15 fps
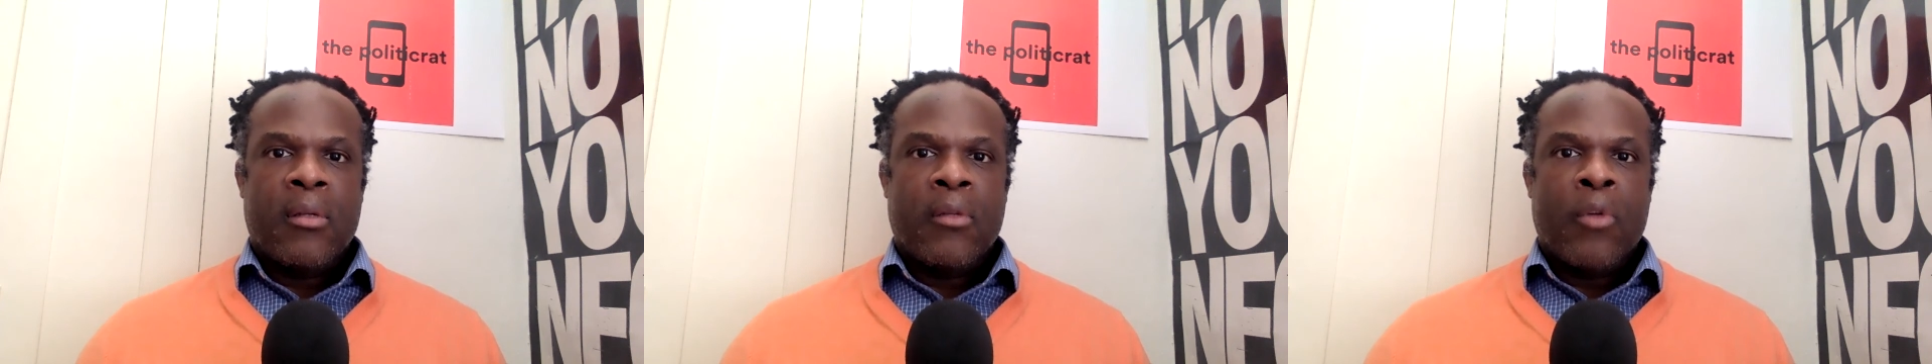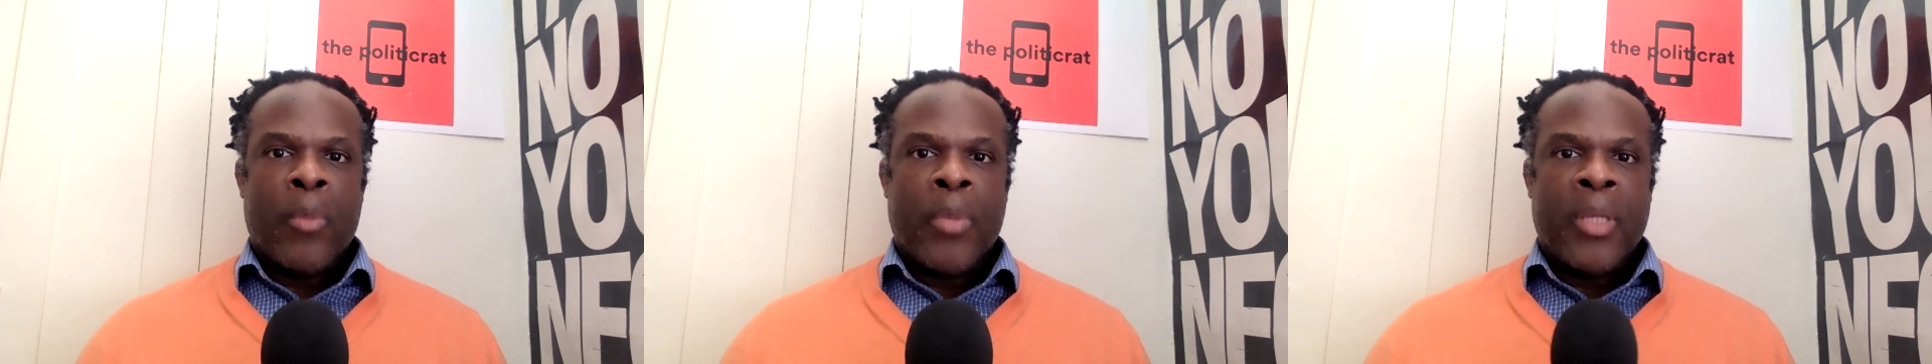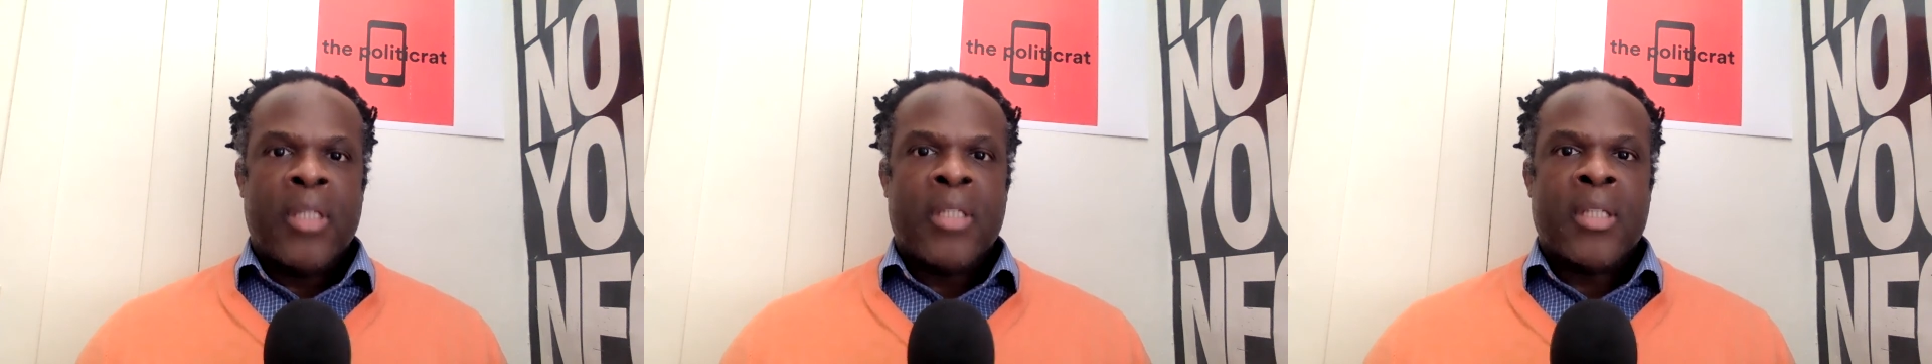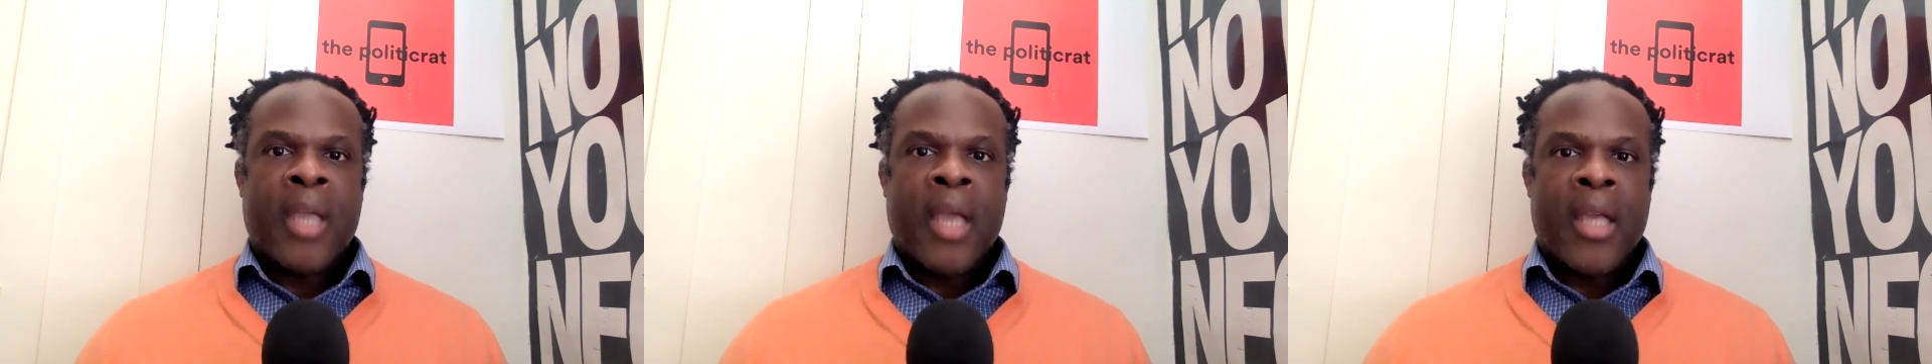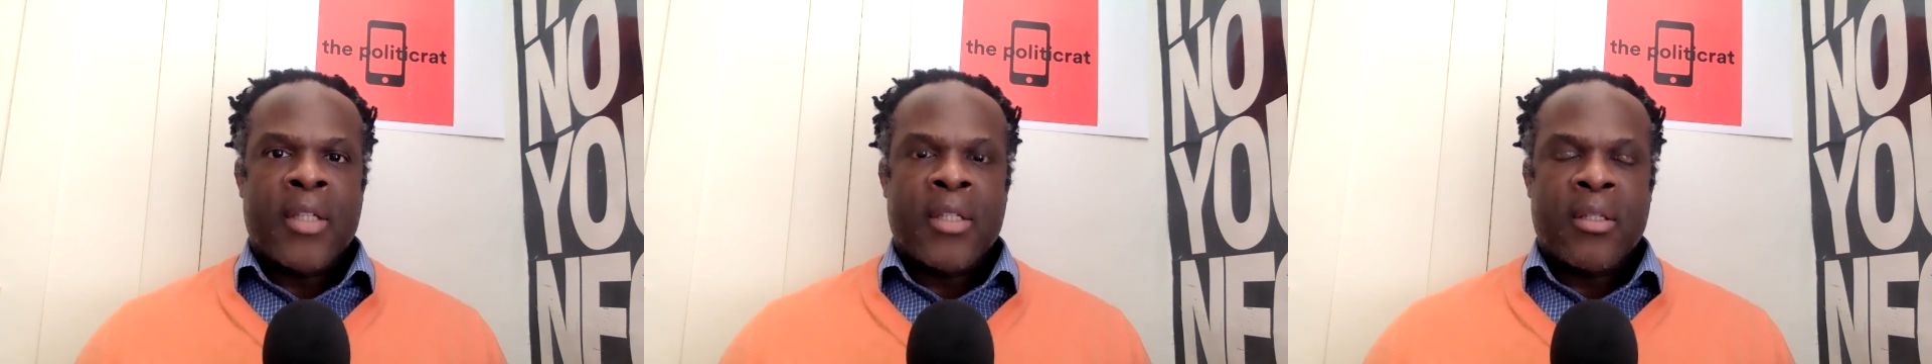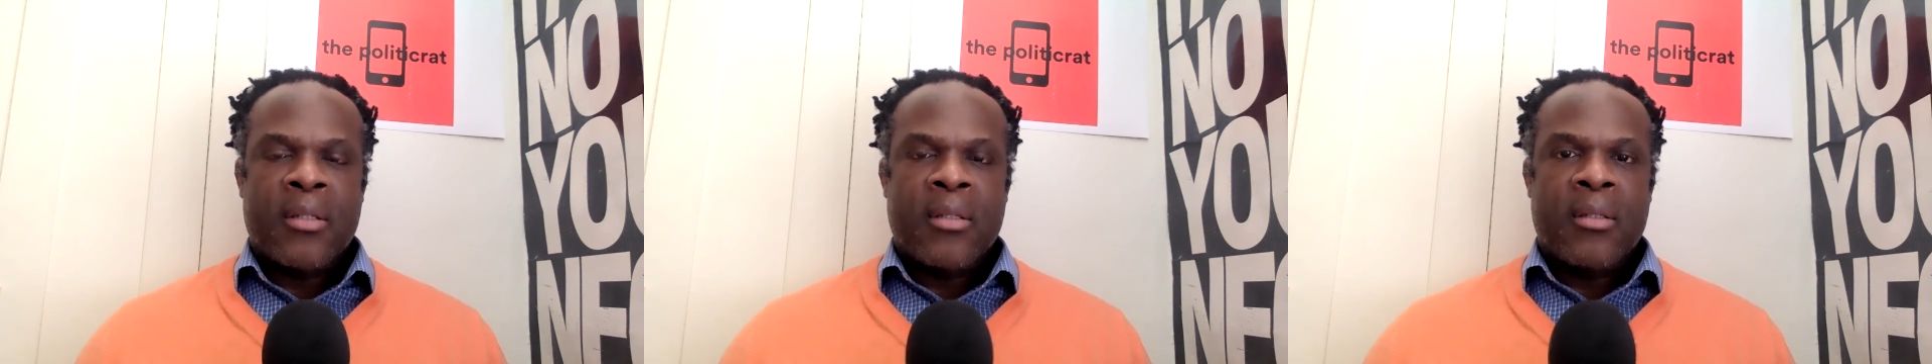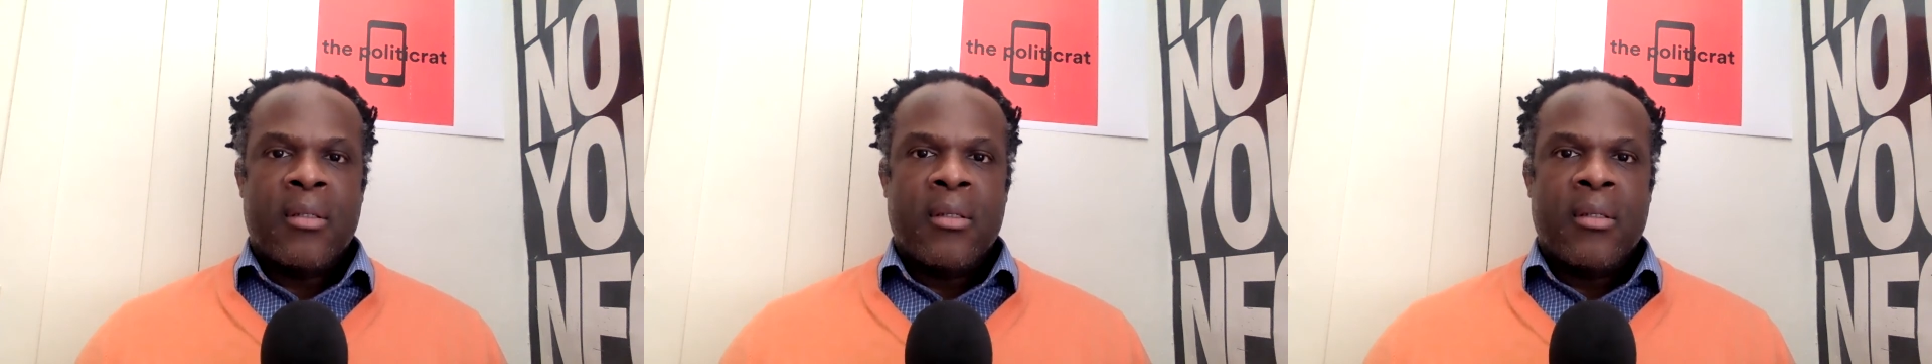will be discussed